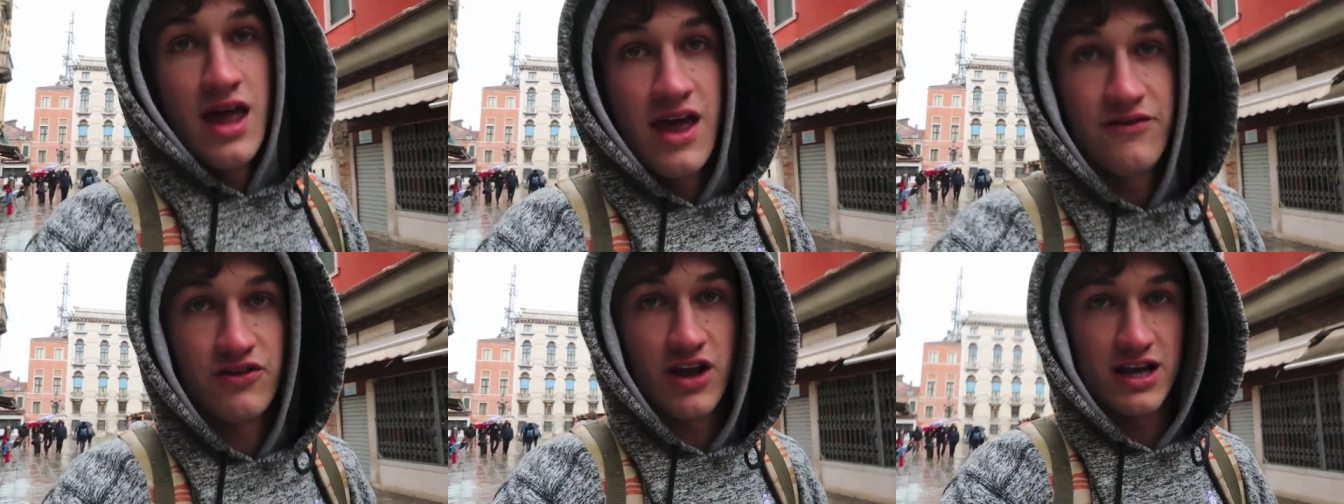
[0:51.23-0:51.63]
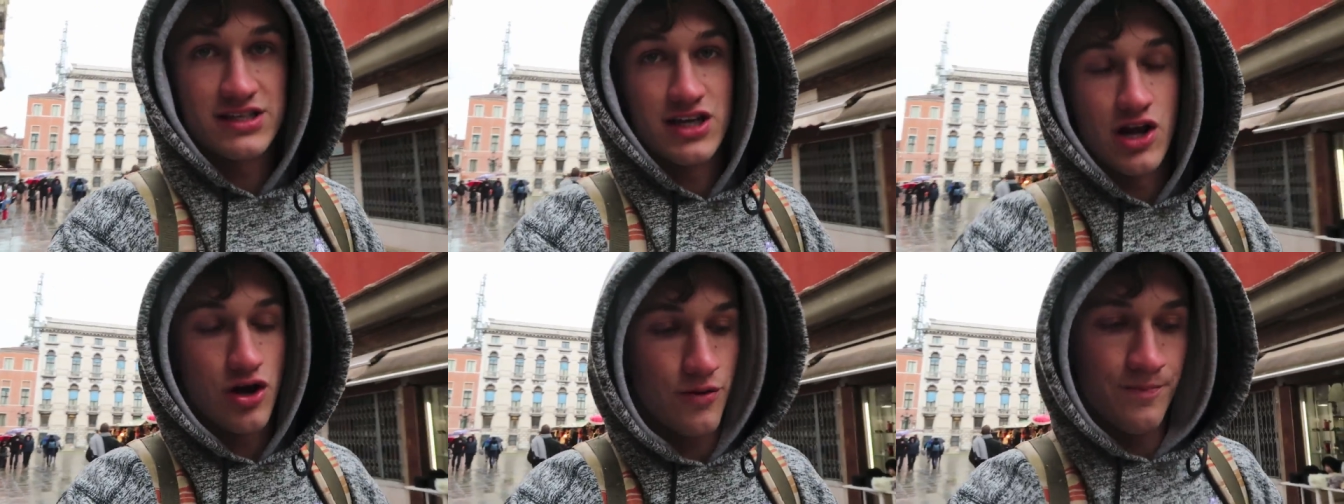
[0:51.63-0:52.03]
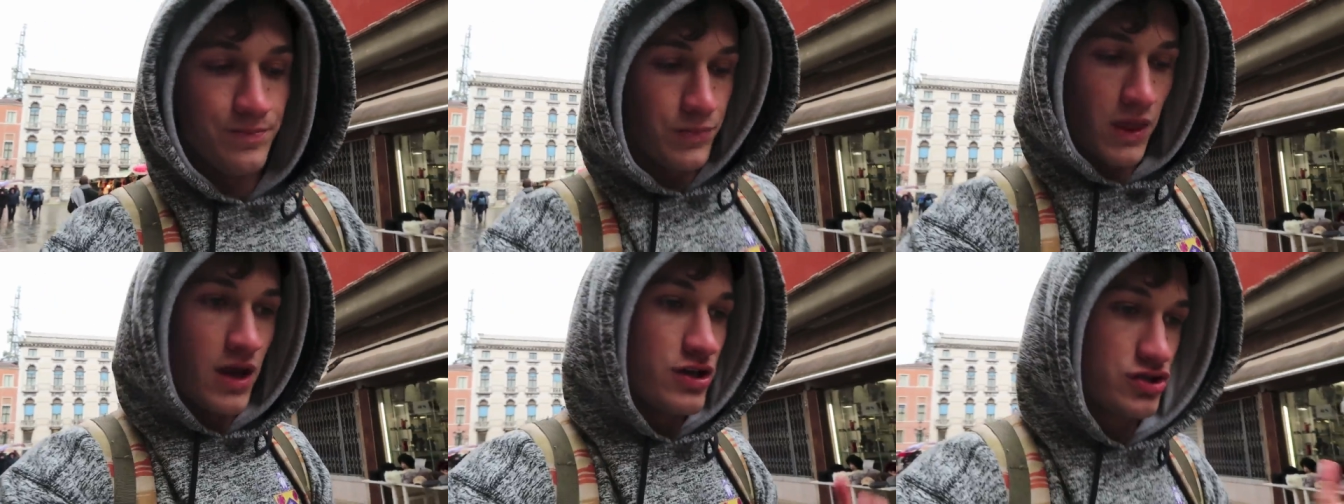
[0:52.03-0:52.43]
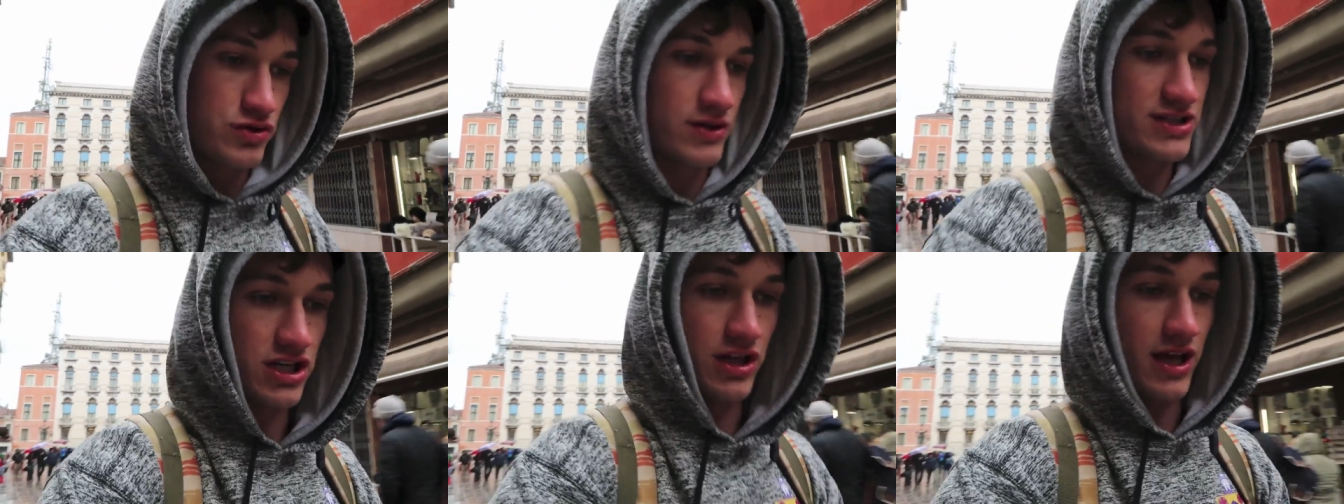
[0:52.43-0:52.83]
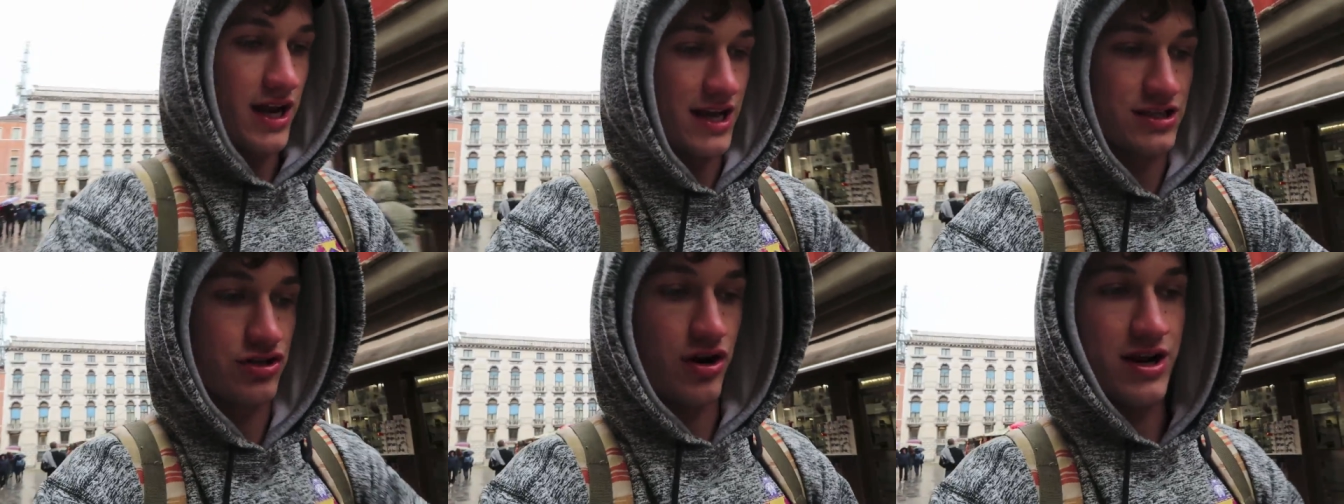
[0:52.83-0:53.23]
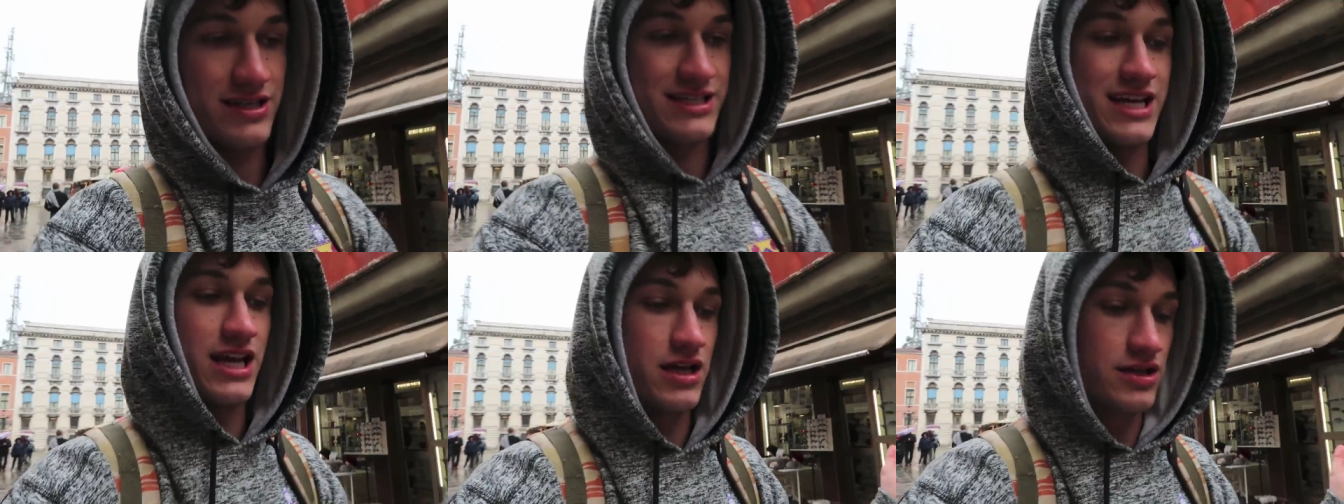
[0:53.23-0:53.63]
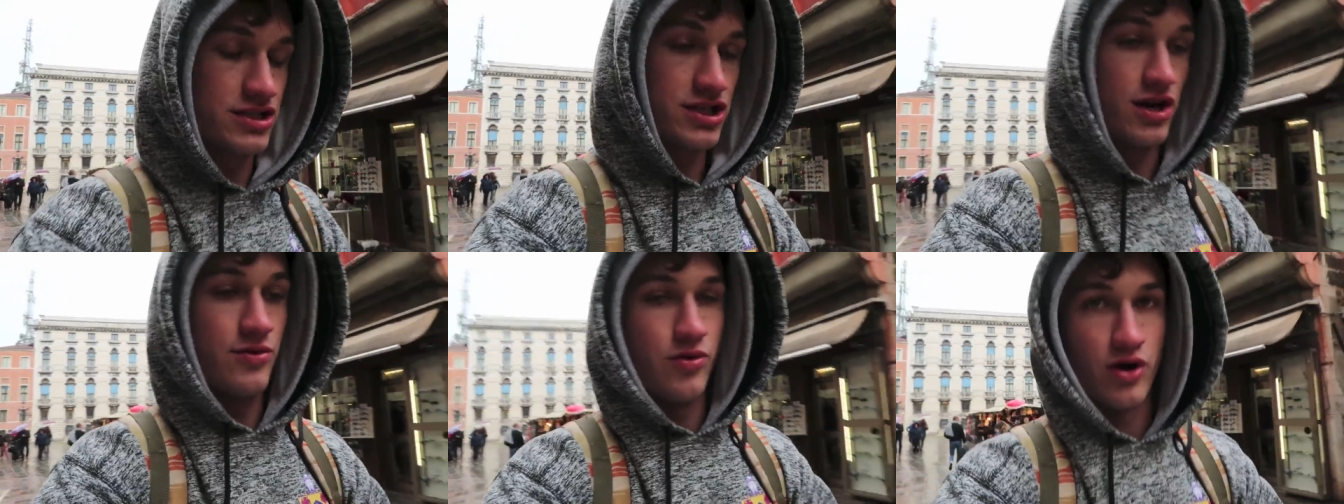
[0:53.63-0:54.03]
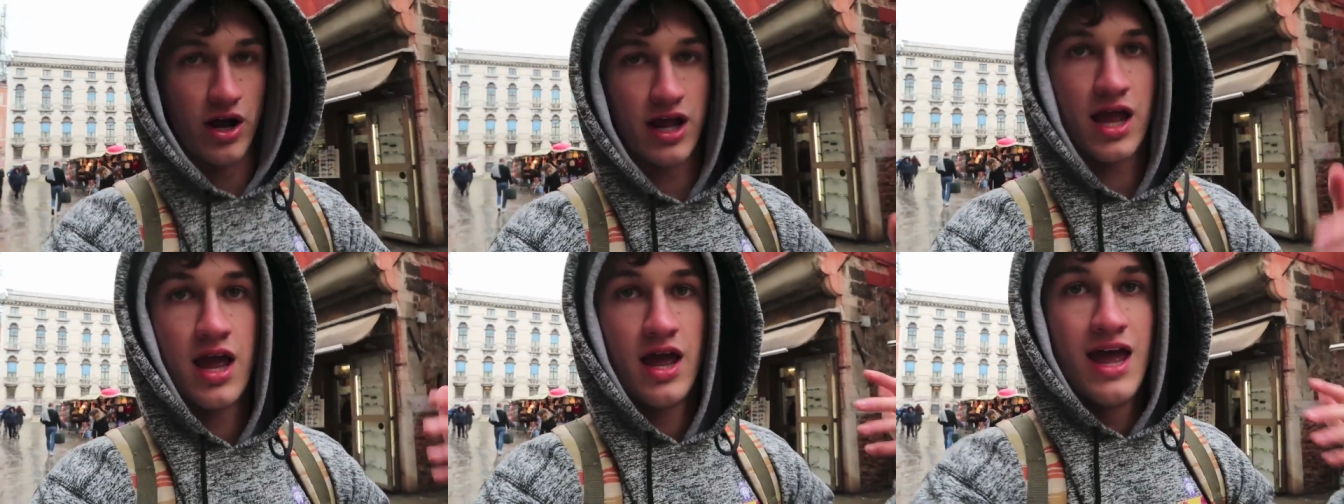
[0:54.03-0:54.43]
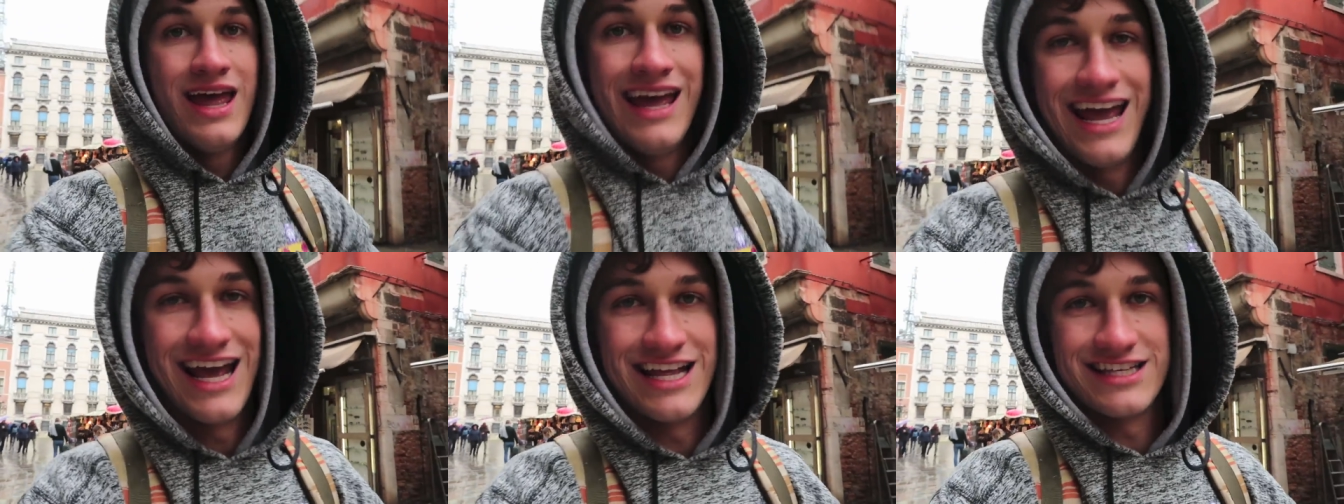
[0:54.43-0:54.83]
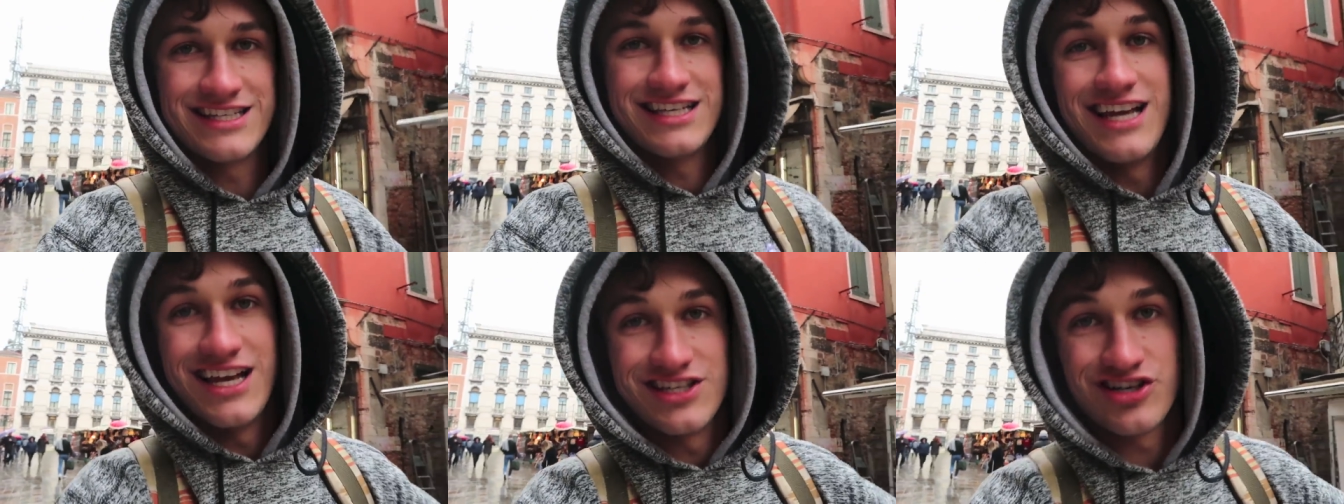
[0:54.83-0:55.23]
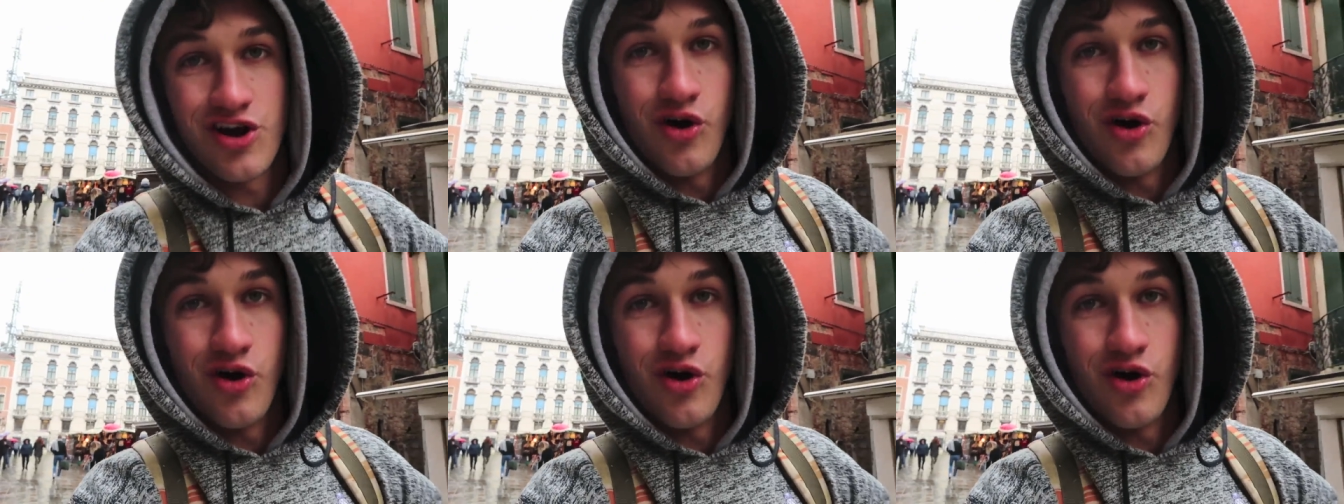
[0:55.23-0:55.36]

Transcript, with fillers: If you guys know, Switzerland has great skiing and snowboarding, hence it's